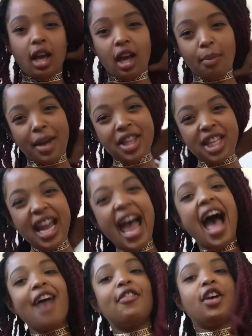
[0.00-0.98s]
and a
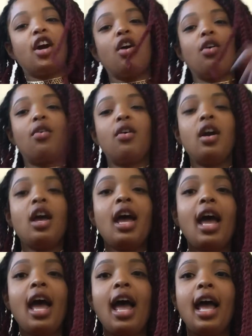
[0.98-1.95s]
half ago.
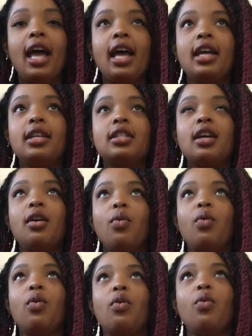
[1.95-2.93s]
And
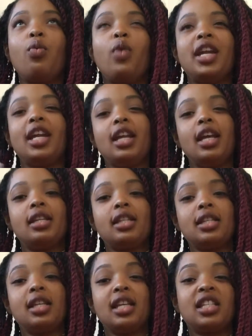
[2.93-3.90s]
what it is,
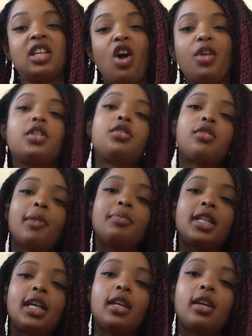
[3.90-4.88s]
it's called
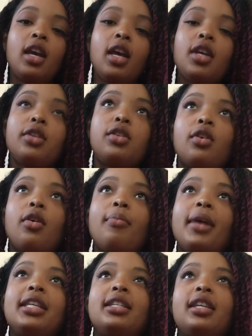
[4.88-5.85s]
scripting. So
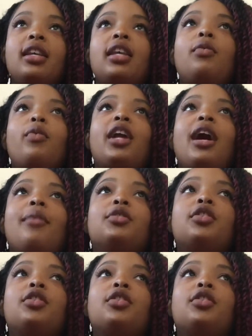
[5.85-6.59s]
basically what I'm